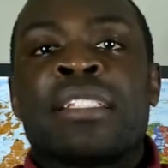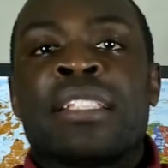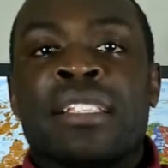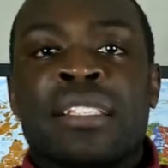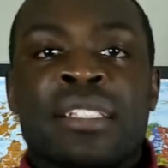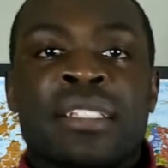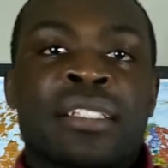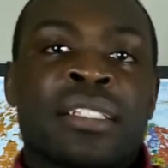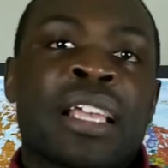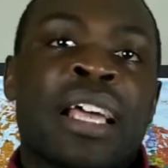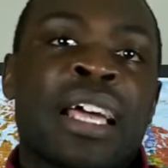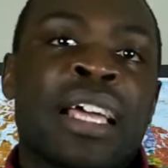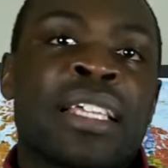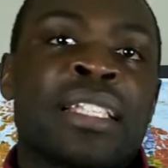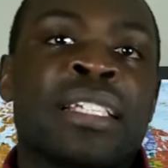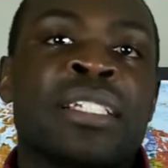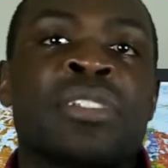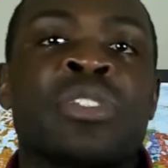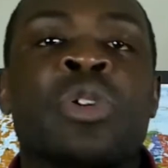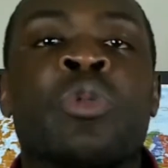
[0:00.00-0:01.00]
the
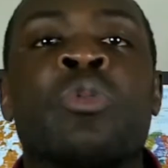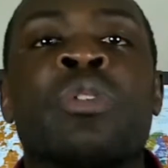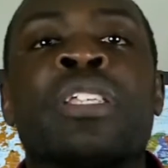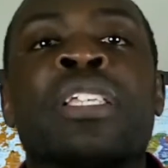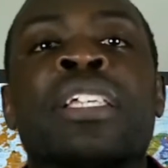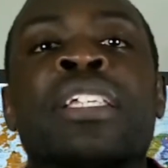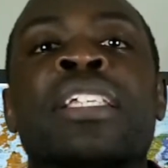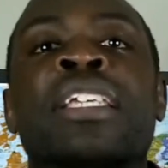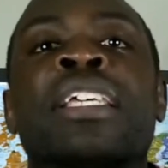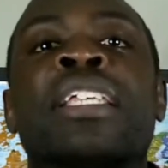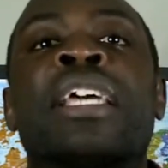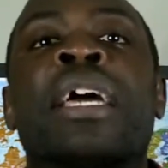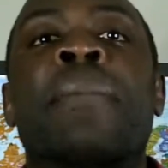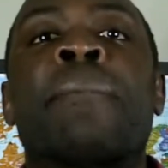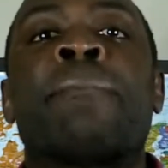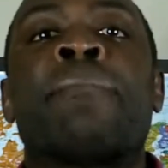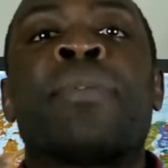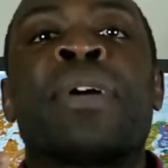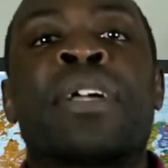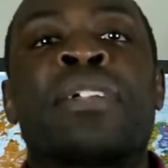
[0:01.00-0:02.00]
society, so we can get a
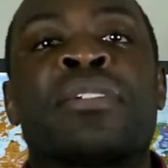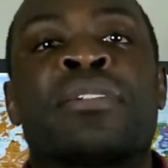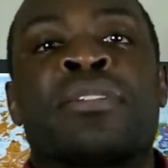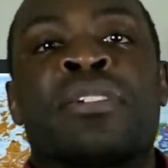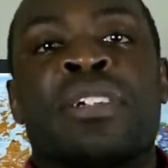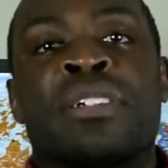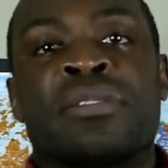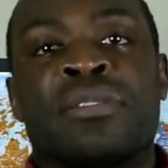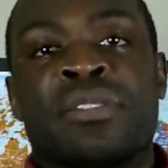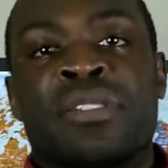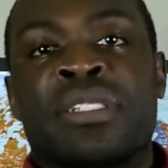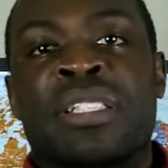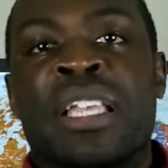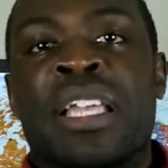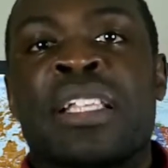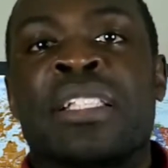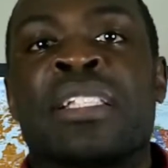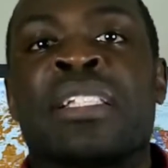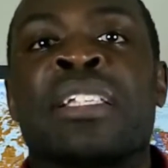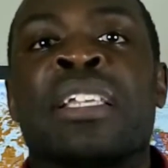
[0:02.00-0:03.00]
better
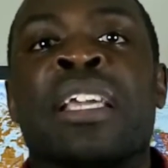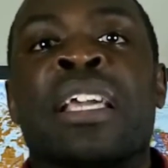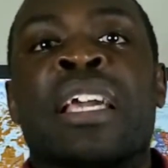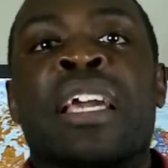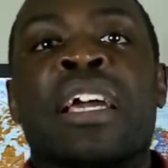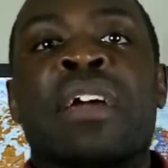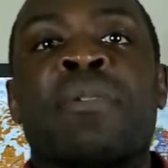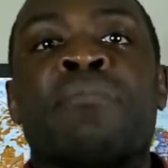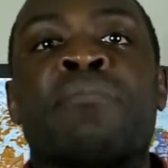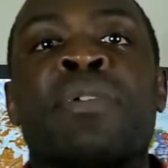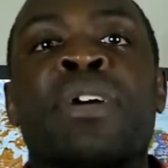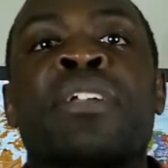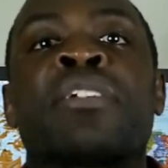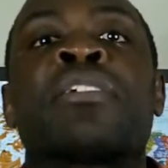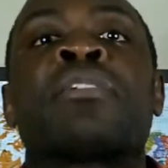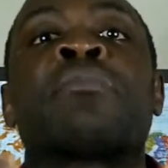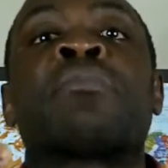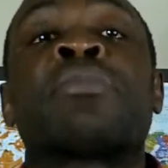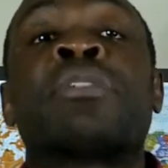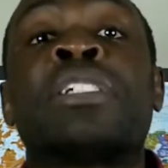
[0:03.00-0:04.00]
understanding, a
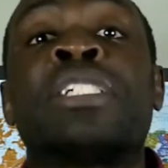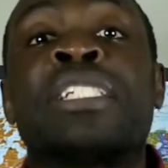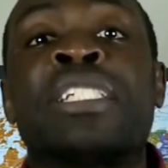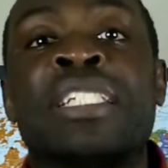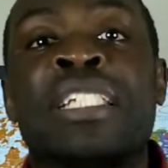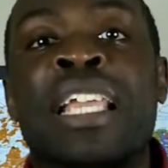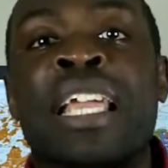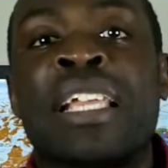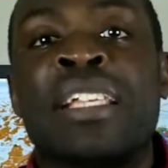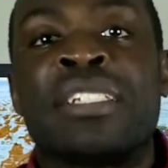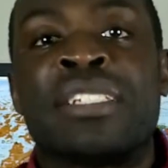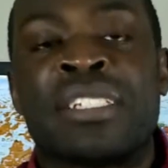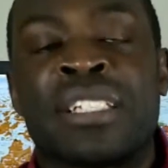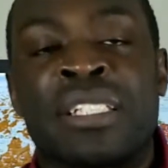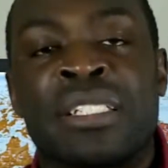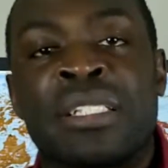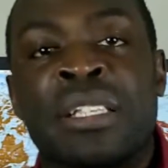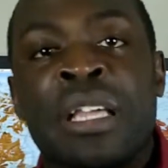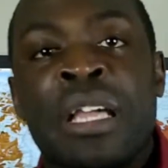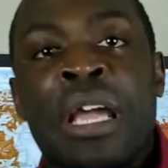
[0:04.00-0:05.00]
better
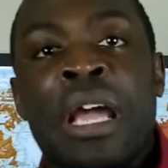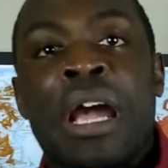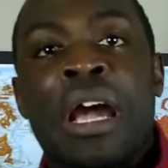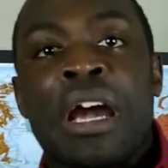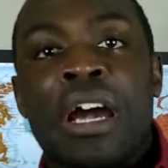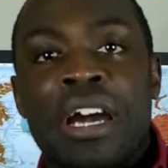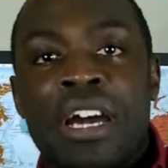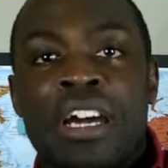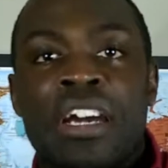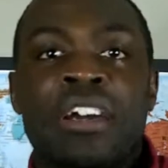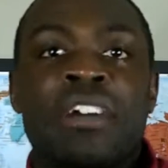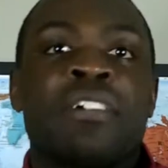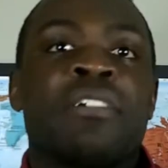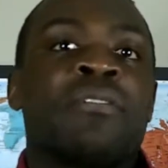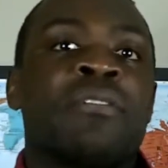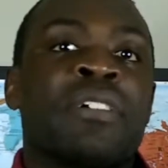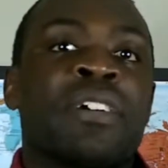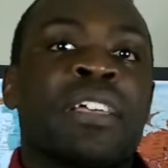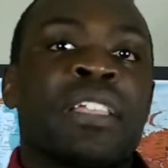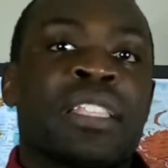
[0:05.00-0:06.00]
appreciation
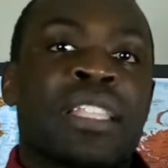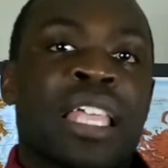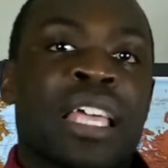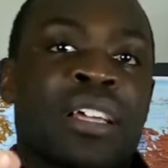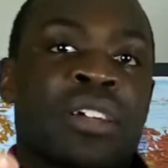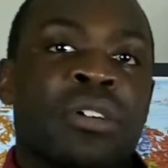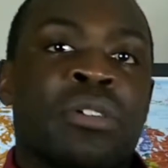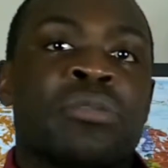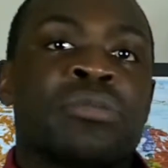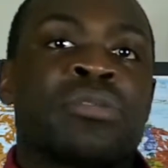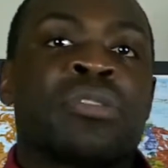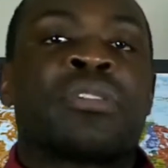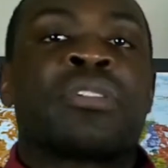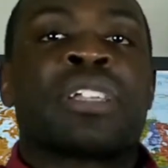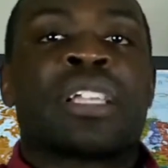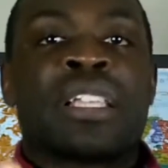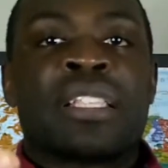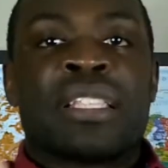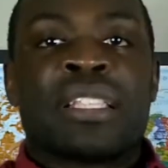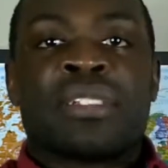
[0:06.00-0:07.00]
of that culture
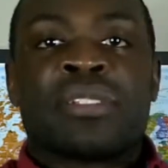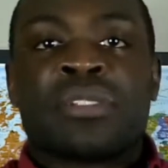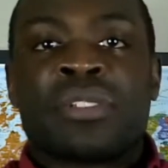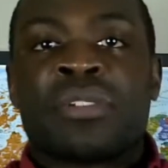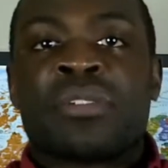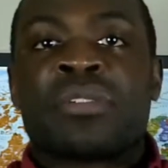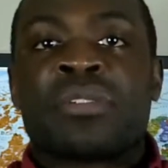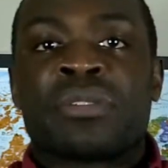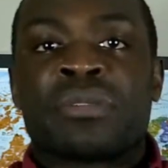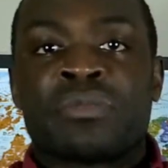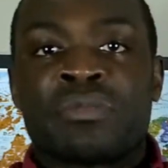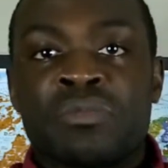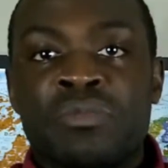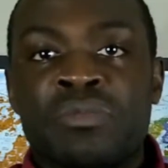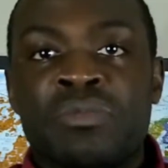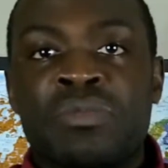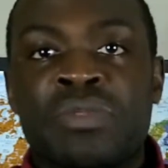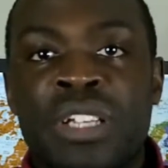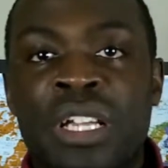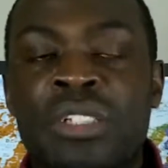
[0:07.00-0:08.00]
in a
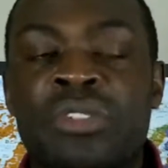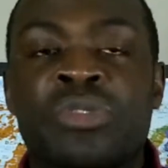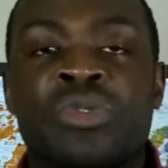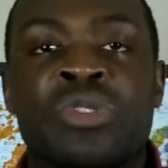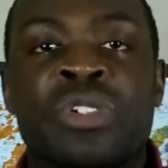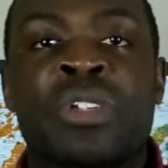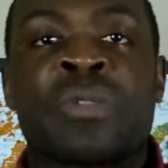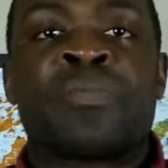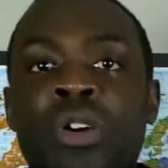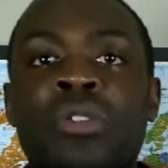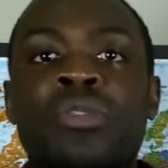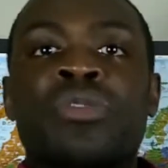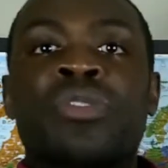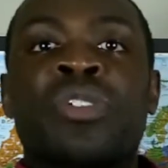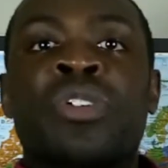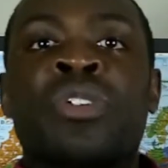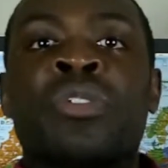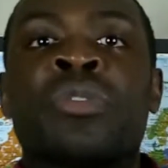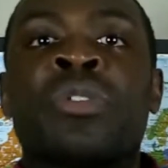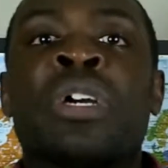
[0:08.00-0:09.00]
certain country.
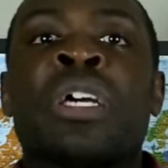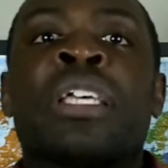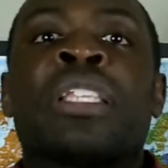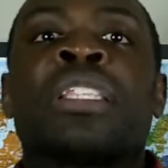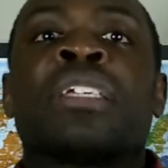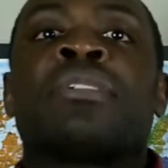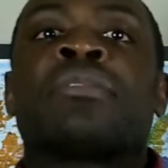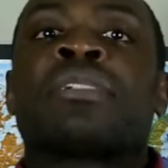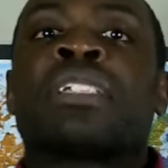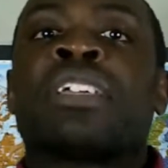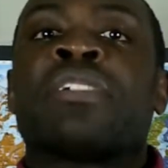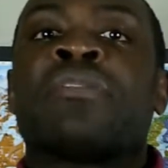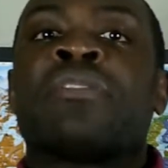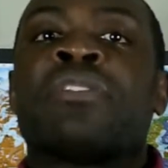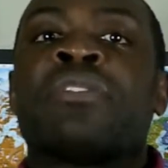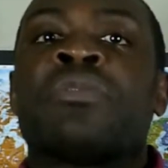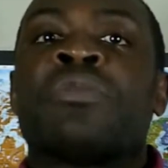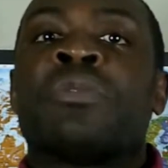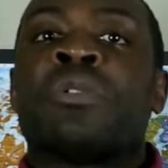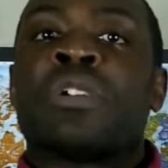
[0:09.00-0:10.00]
Also, they'll give
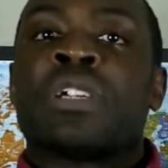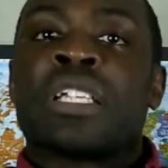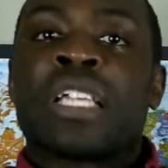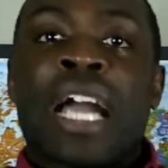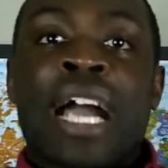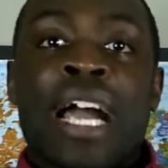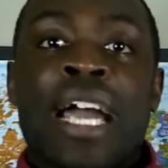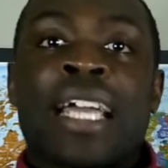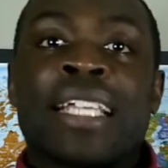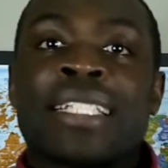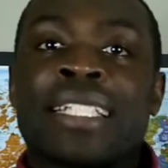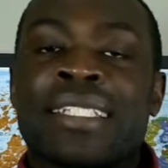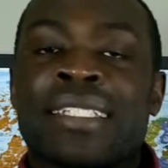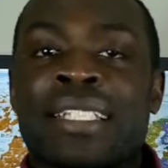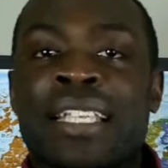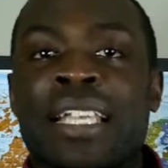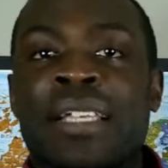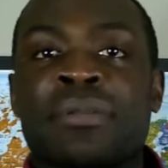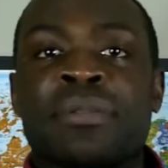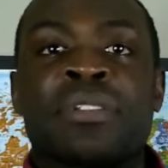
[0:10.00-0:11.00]
you guides and
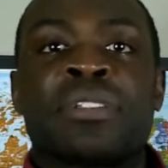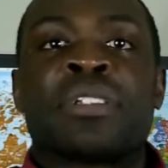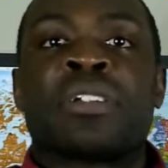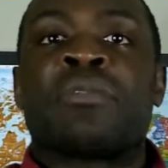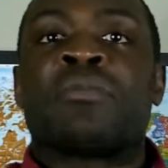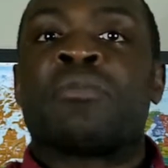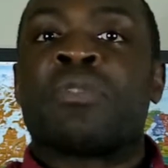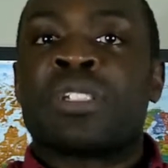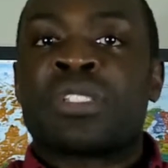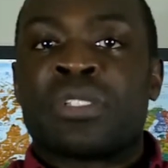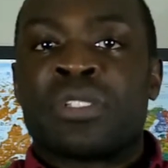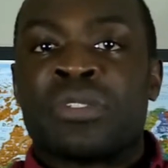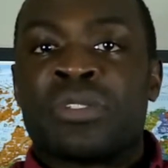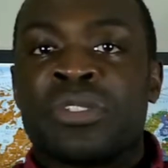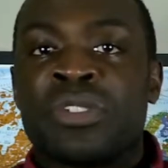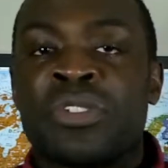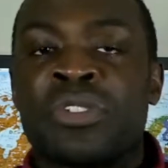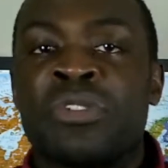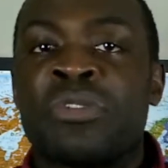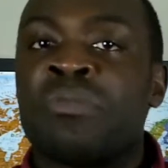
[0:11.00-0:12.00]
tips of what to
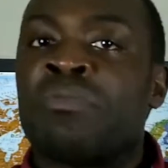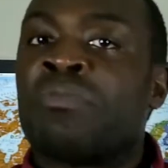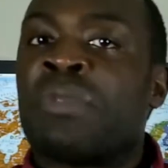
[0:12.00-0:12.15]
do.